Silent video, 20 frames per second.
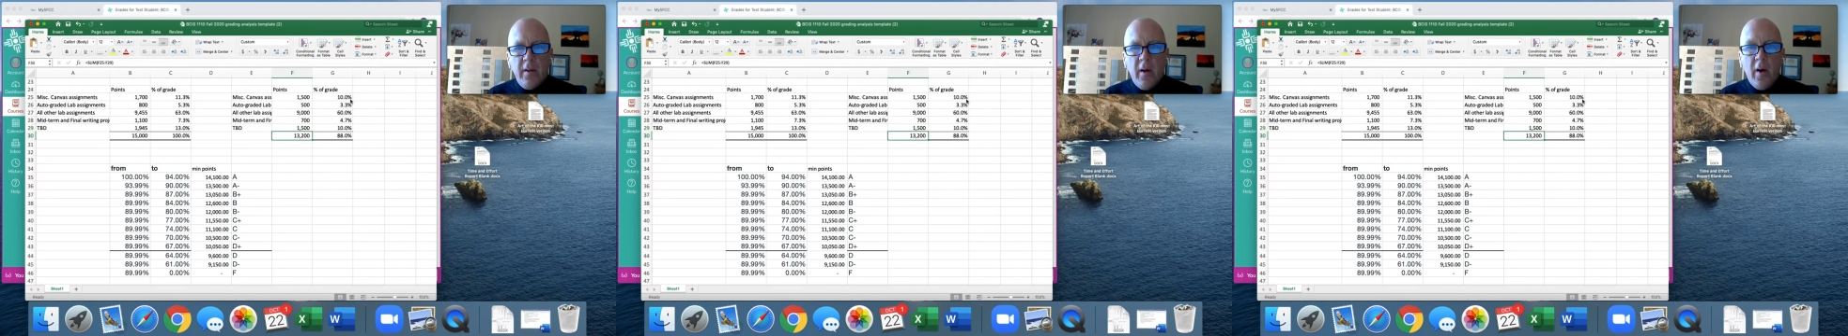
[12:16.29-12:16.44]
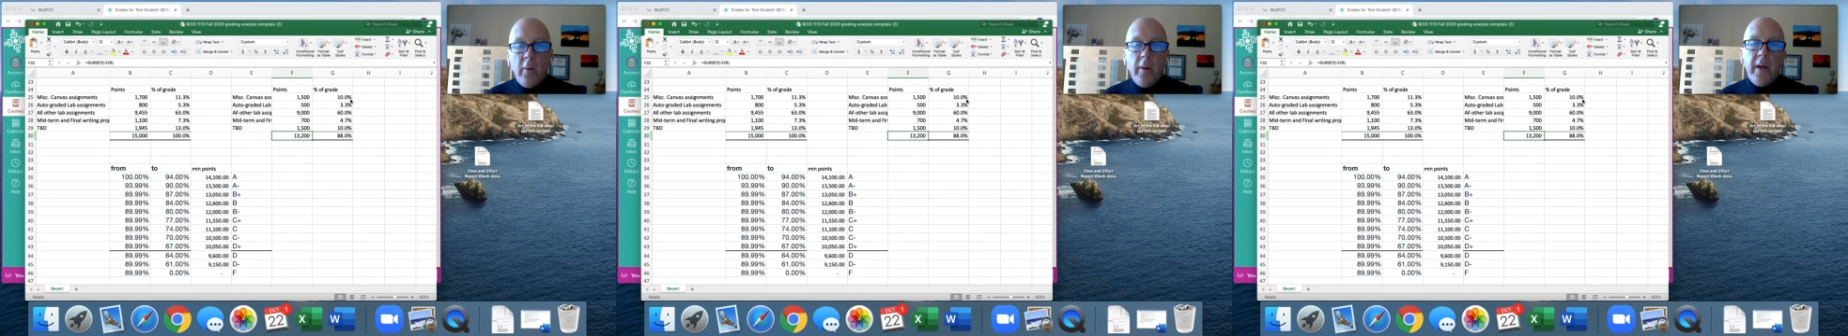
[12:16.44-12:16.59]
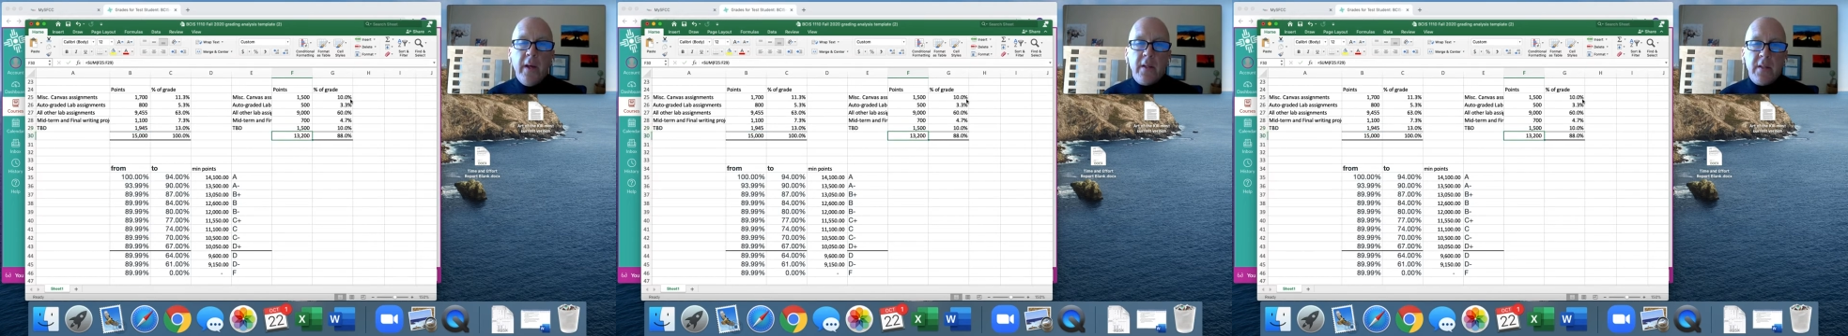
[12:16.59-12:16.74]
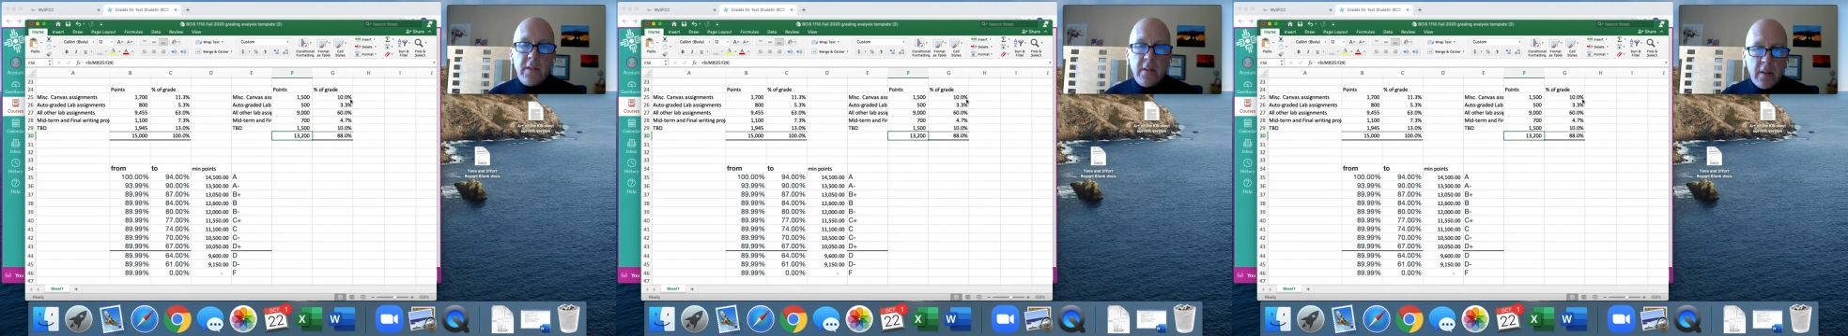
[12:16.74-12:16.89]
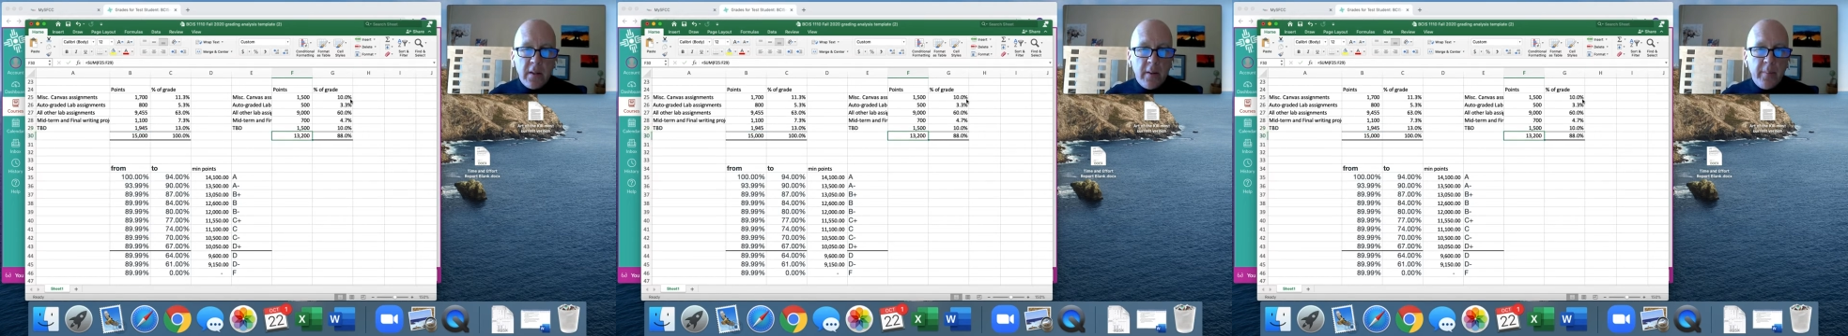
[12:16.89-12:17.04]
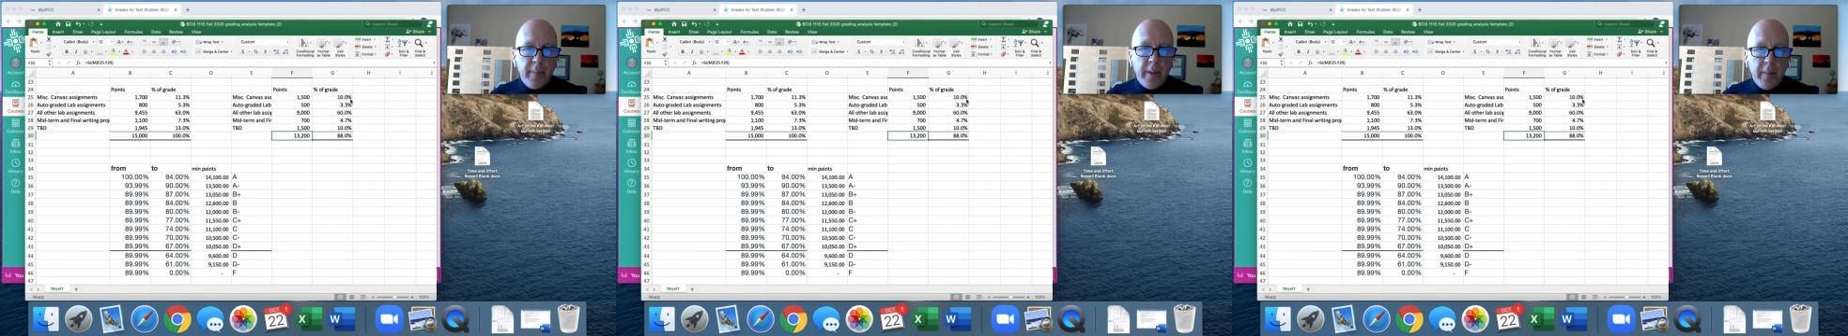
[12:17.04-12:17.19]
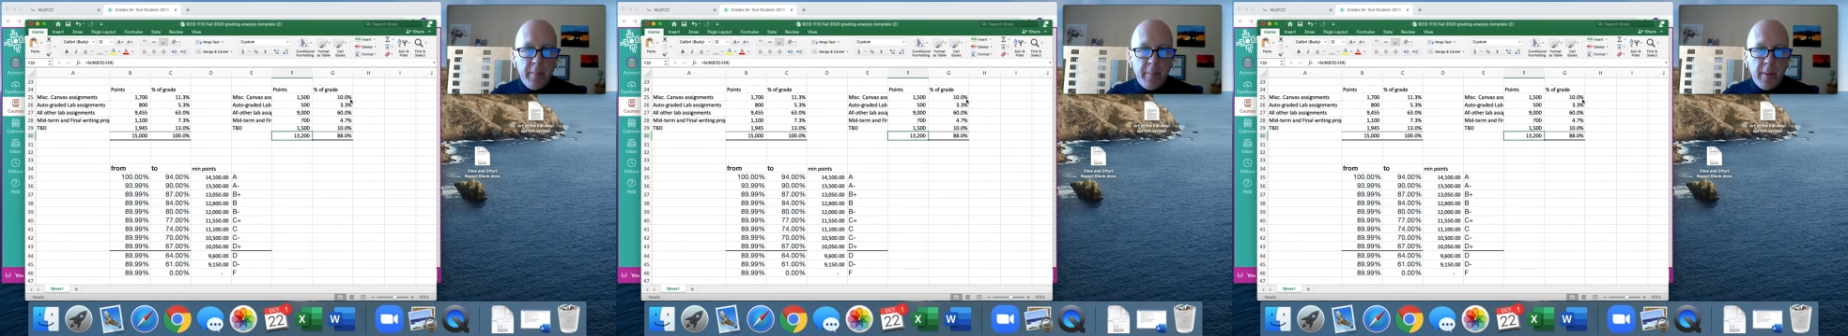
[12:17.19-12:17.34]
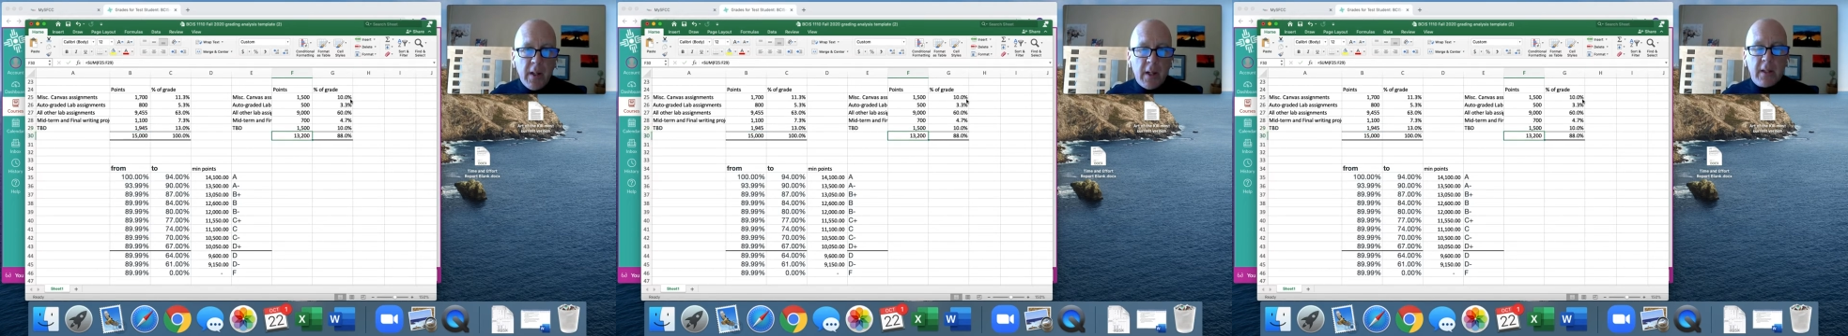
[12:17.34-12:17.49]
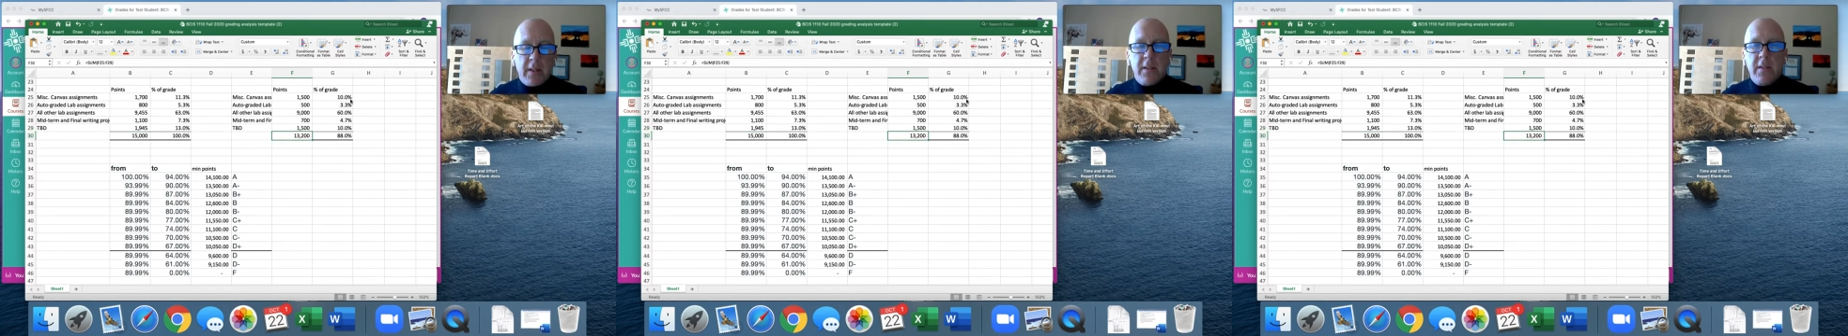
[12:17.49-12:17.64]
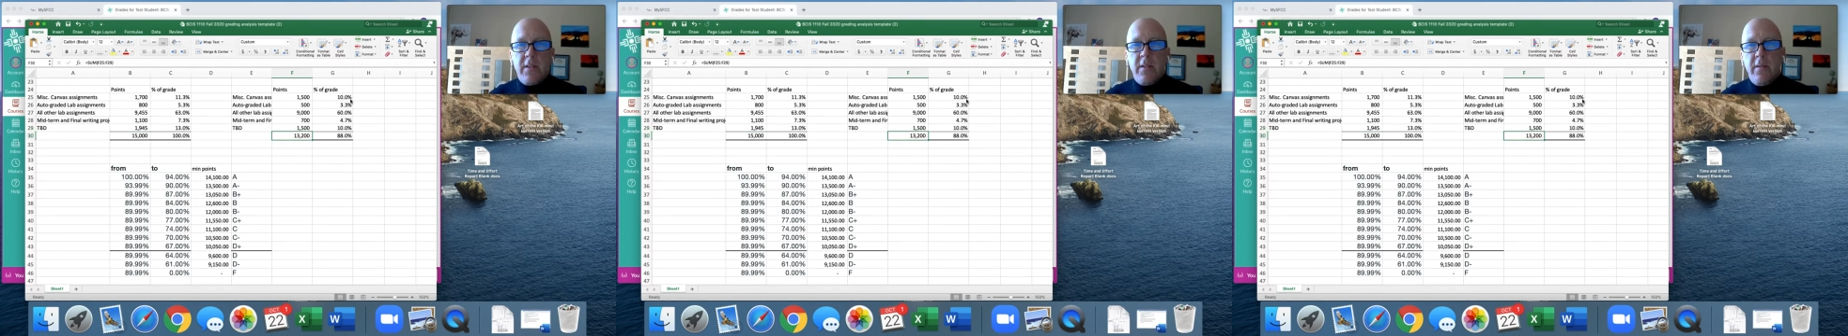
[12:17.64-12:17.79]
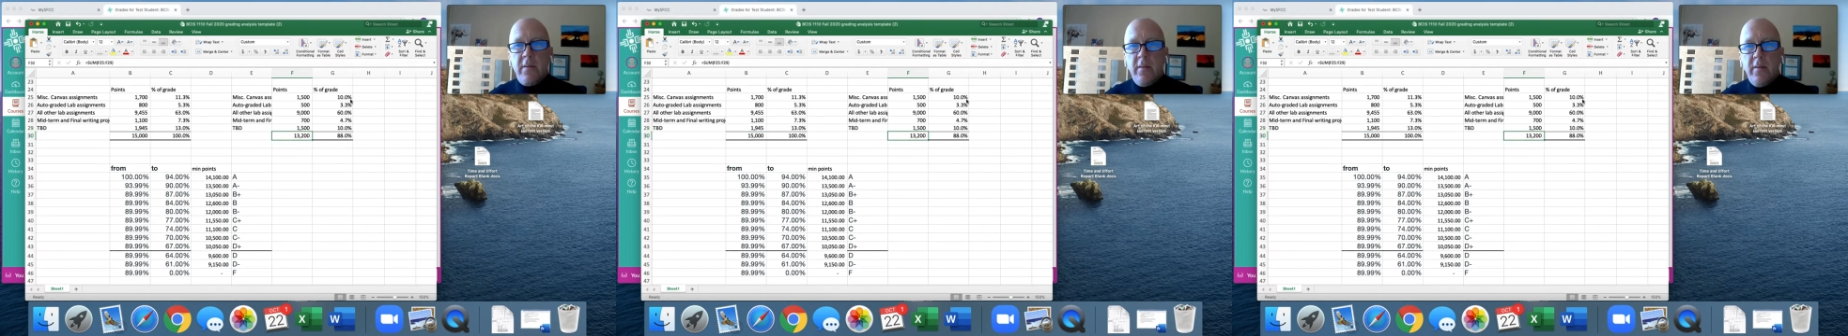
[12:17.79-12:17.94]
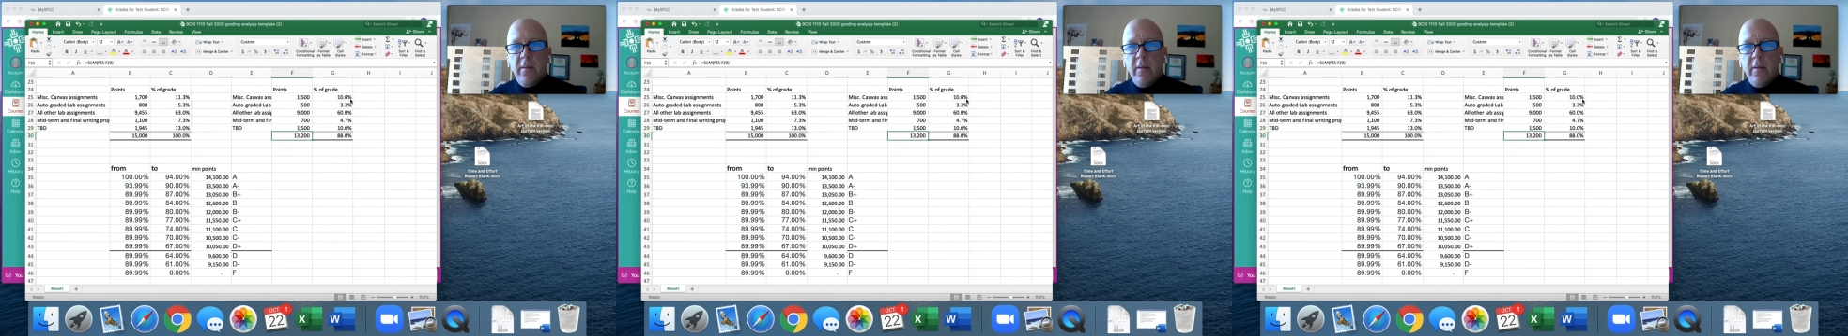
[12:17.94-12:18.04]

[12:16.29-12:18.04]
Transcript: Okay, still a B plus.